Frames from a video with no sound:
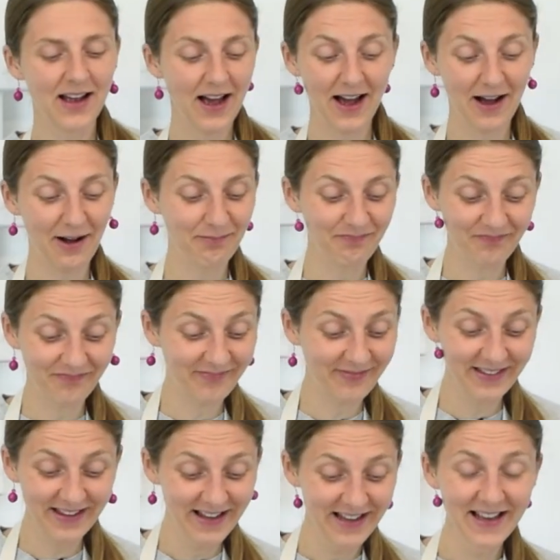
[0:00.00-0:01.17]

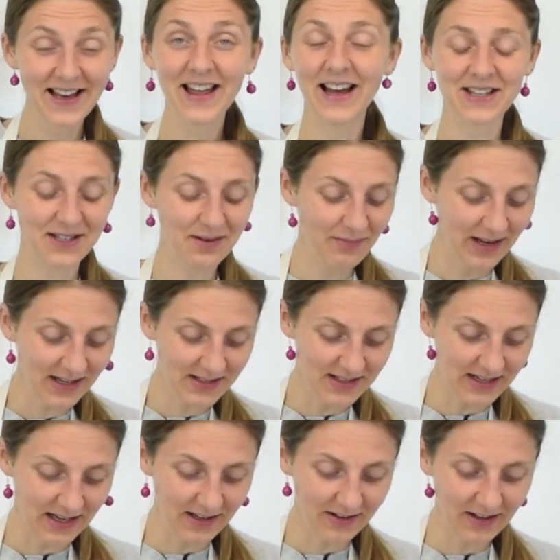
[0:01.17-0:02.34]
That's
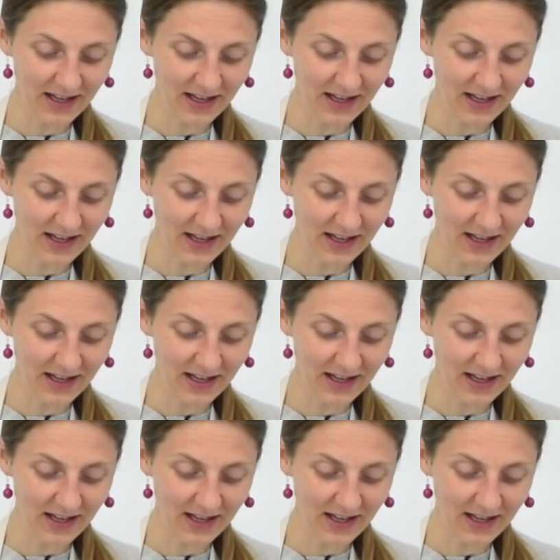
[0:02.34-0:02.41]
amazing.